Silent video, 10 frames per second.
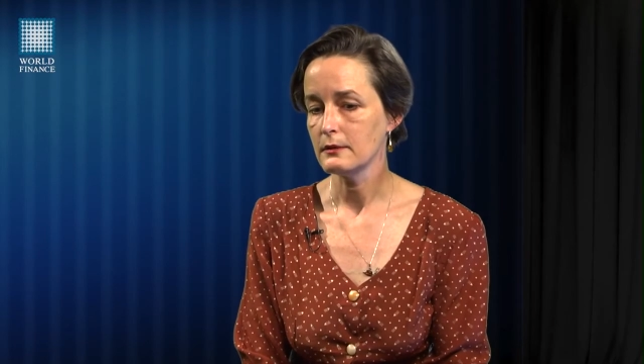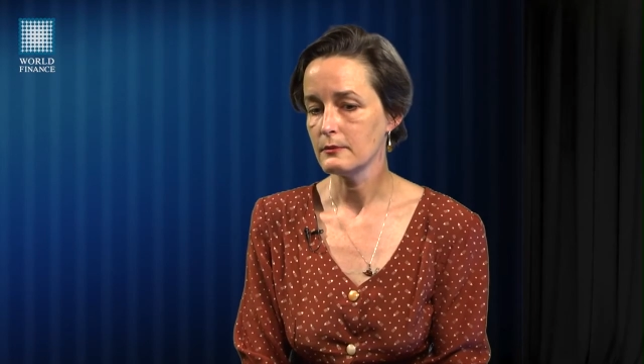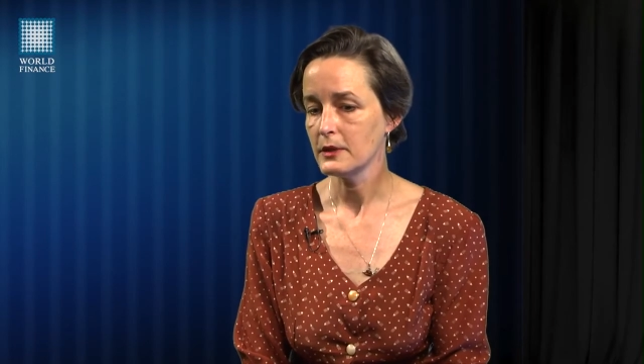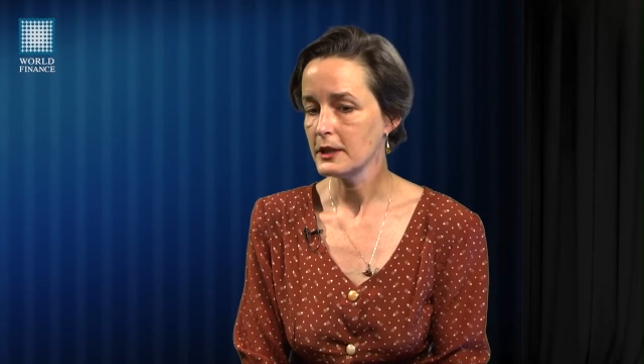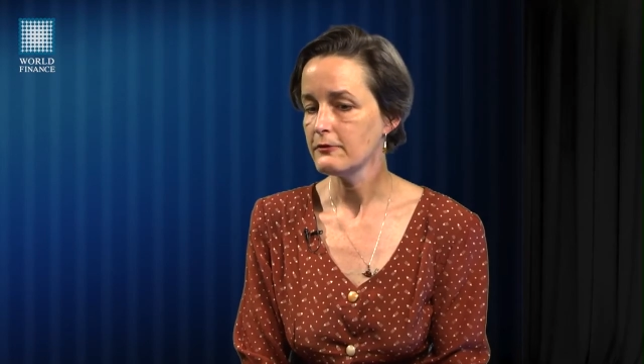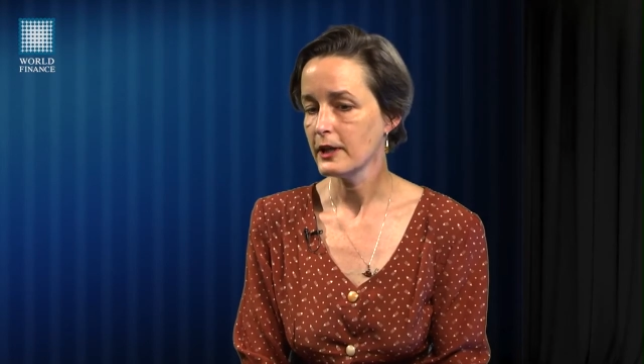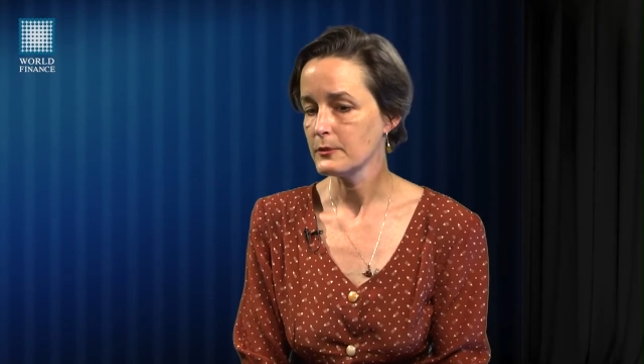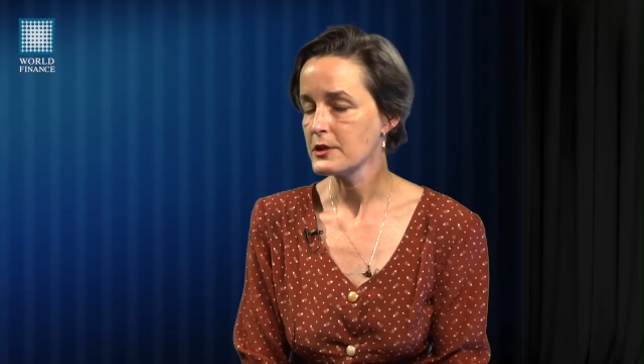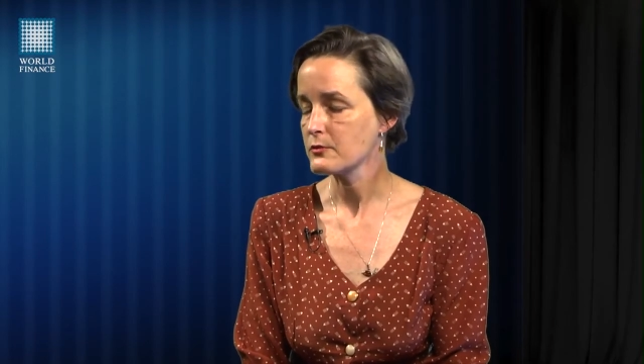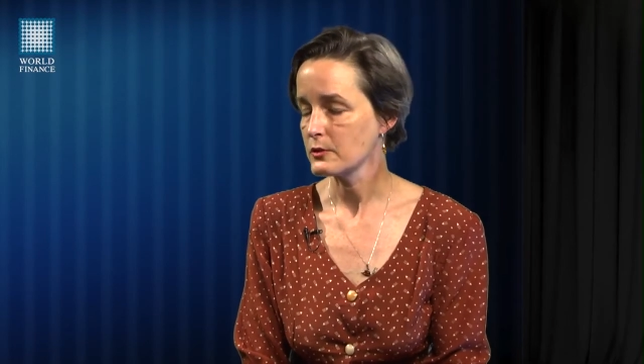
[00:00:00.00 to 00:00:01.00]
many
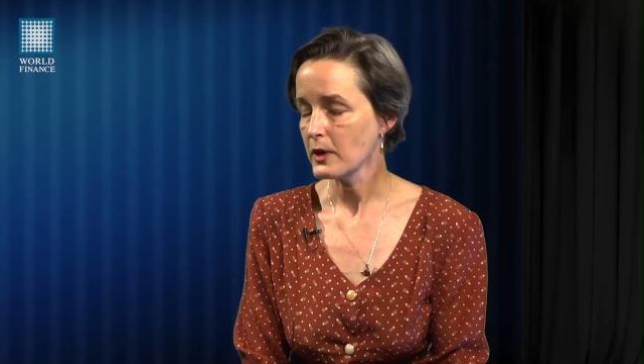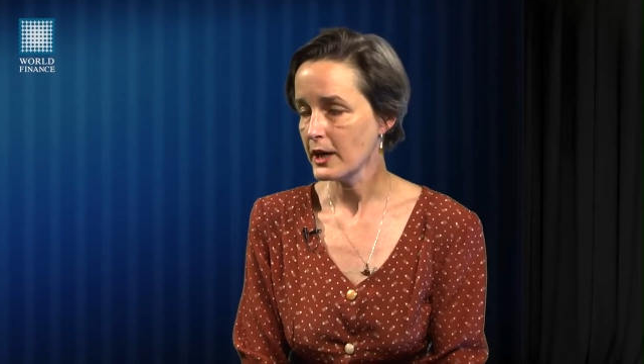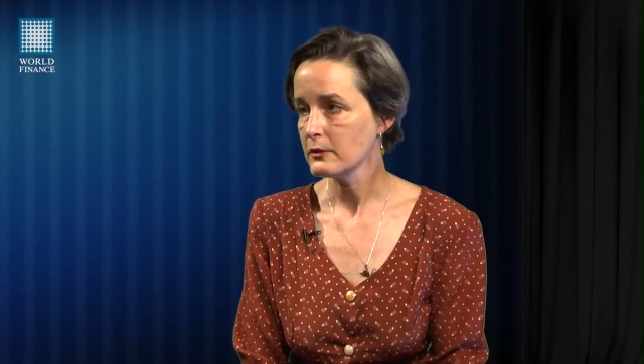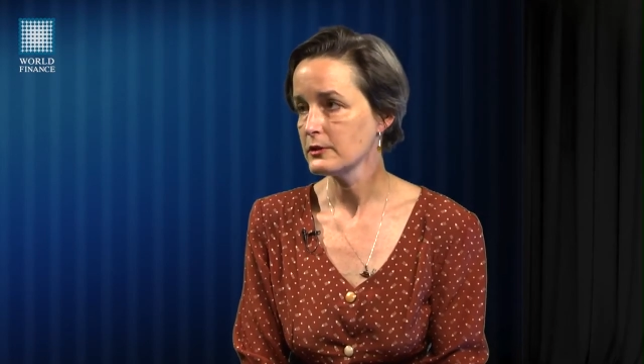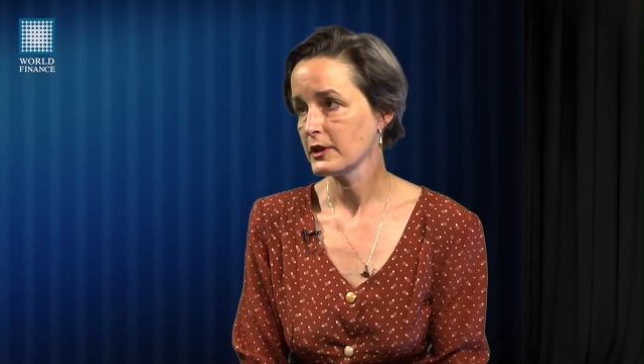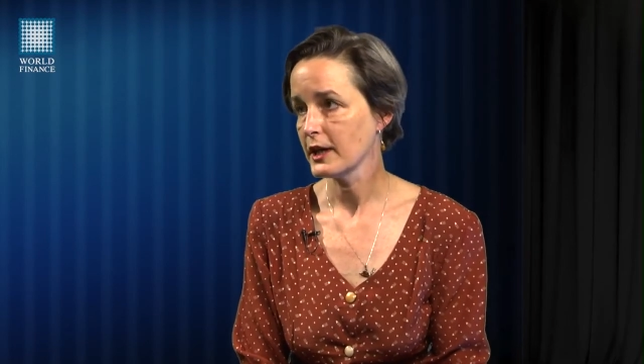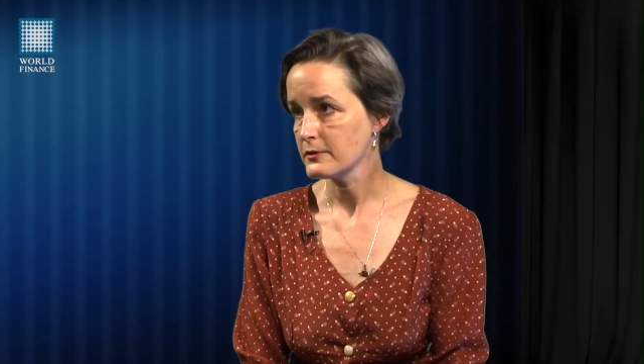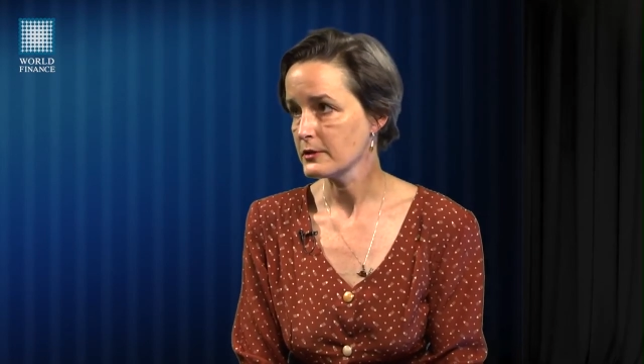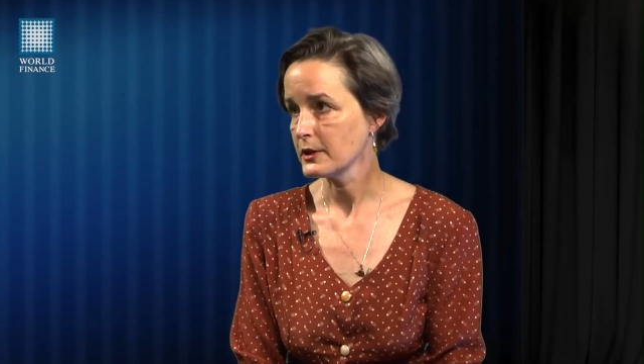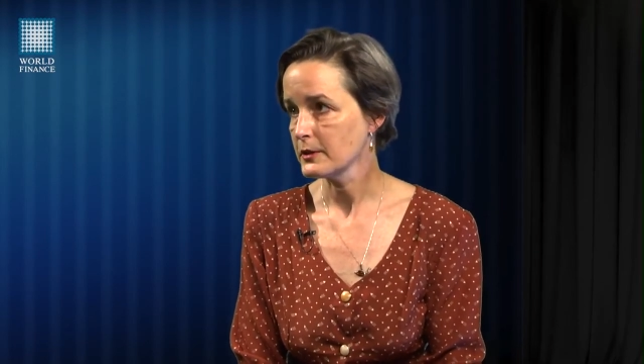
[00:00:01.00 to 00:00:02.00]
families would rather look
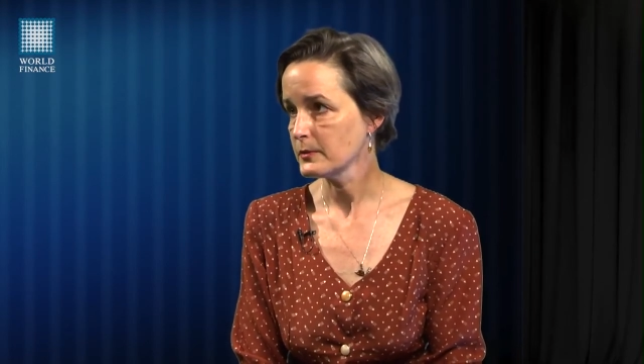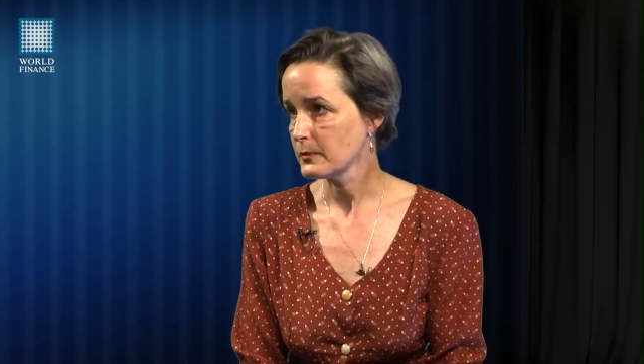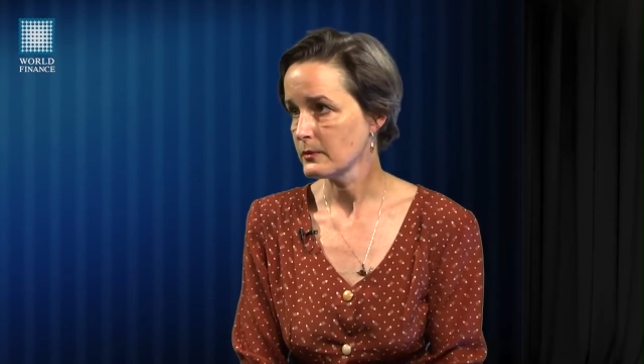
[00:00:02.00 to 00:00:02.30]
after